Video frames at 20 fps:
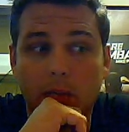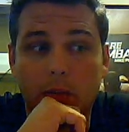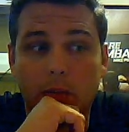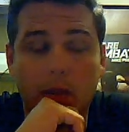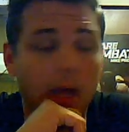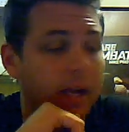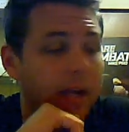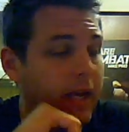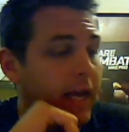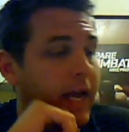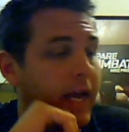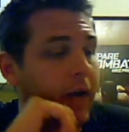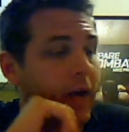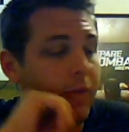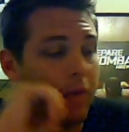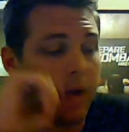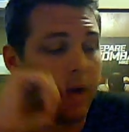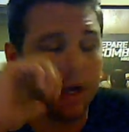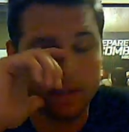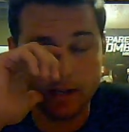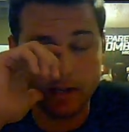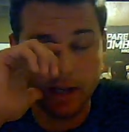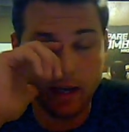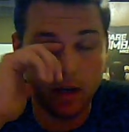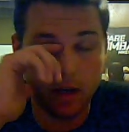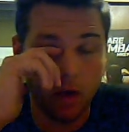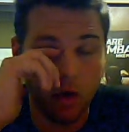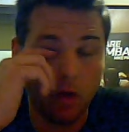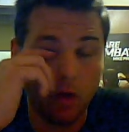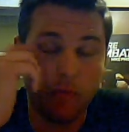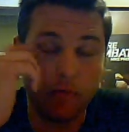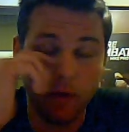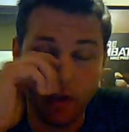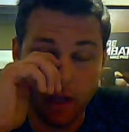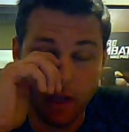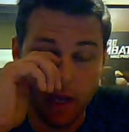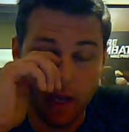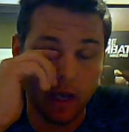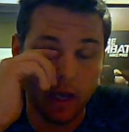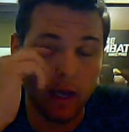glad to hang out with you guys tonight.
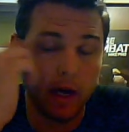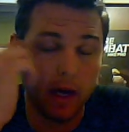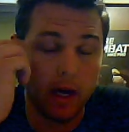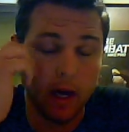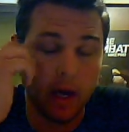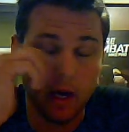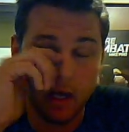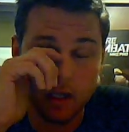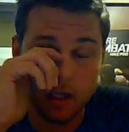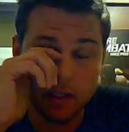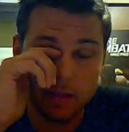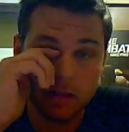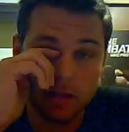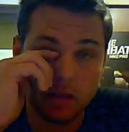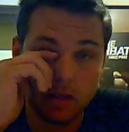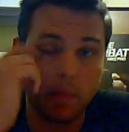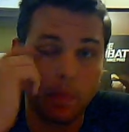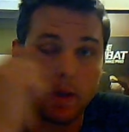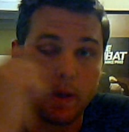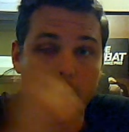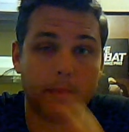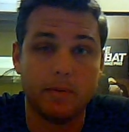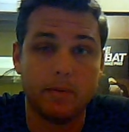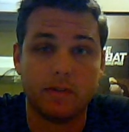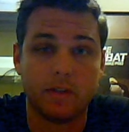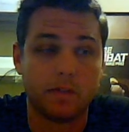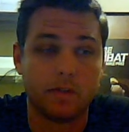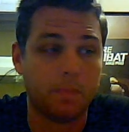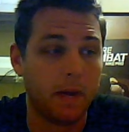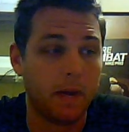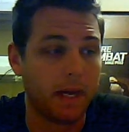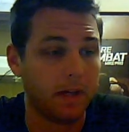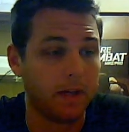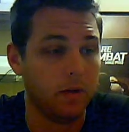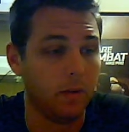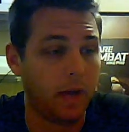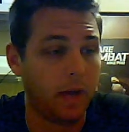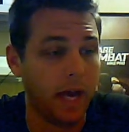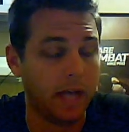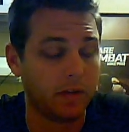Hopefully, I uh, go pick up a six pack of
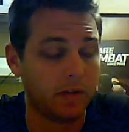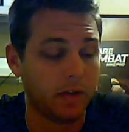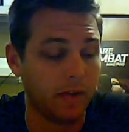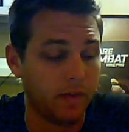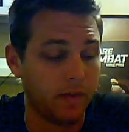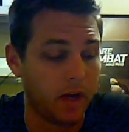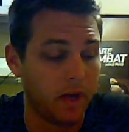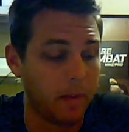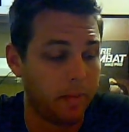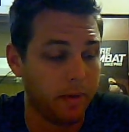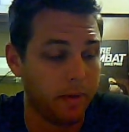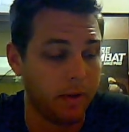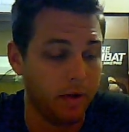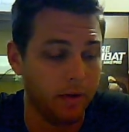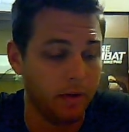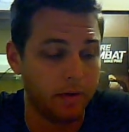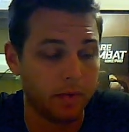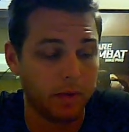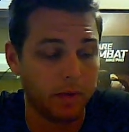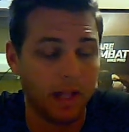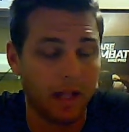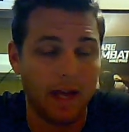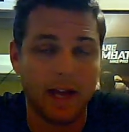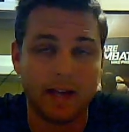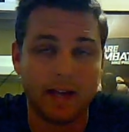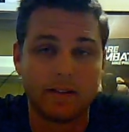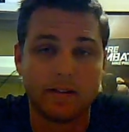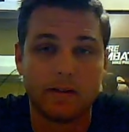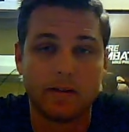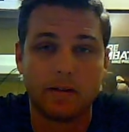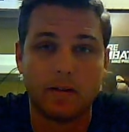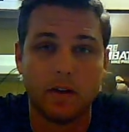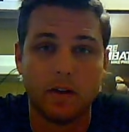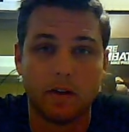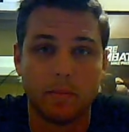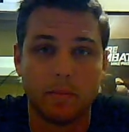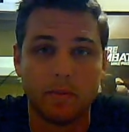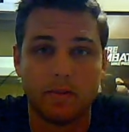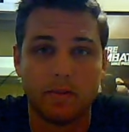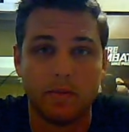Newcastle, have a couple of those, relax,
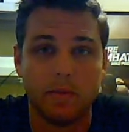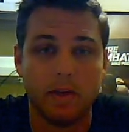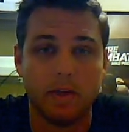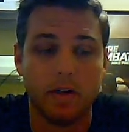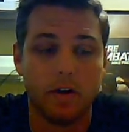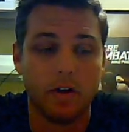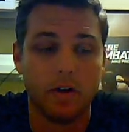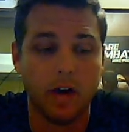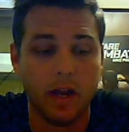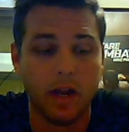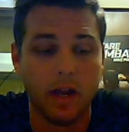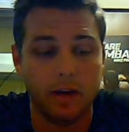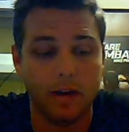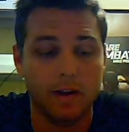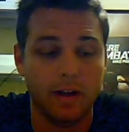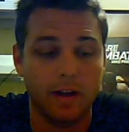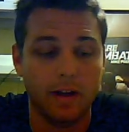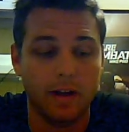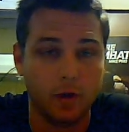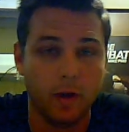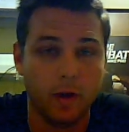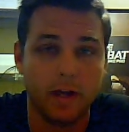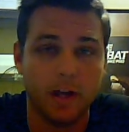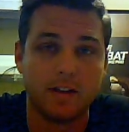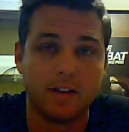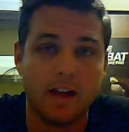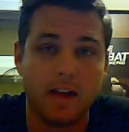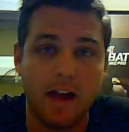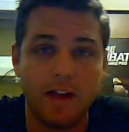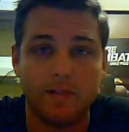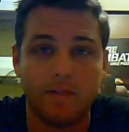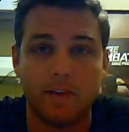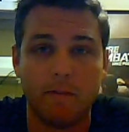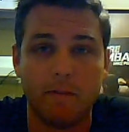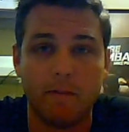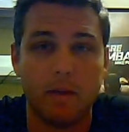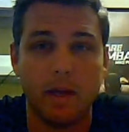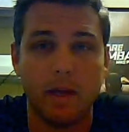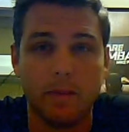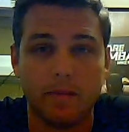cook me some dinner, and uh, see you guys live,
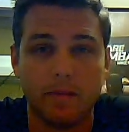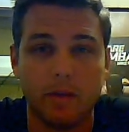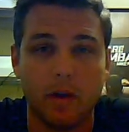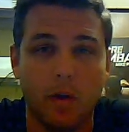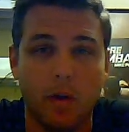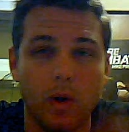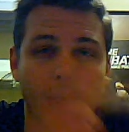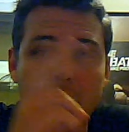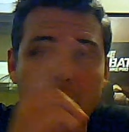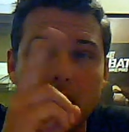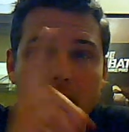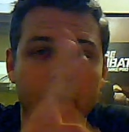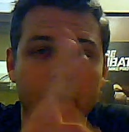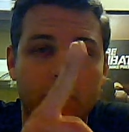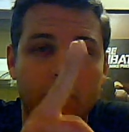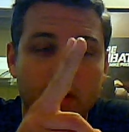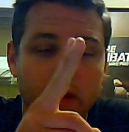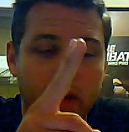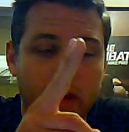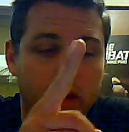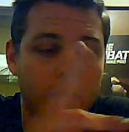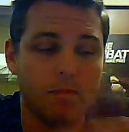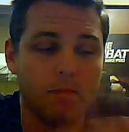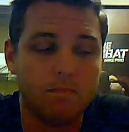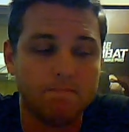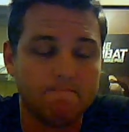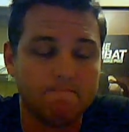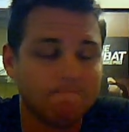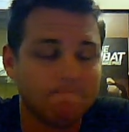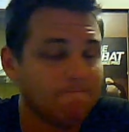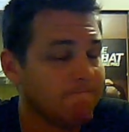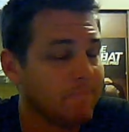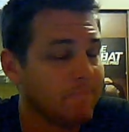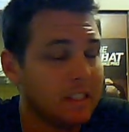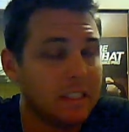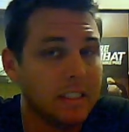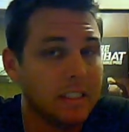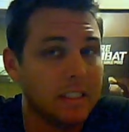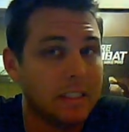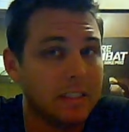7 p.m. So, see you there.
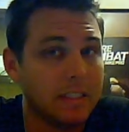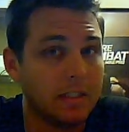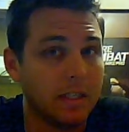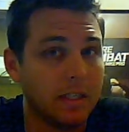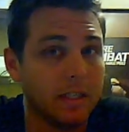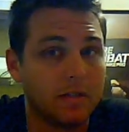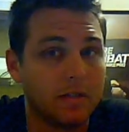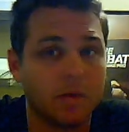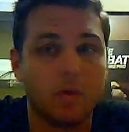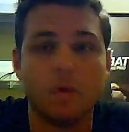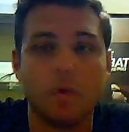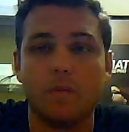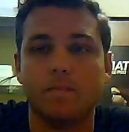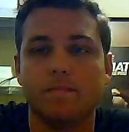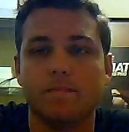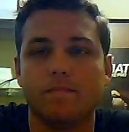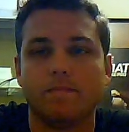See you at school.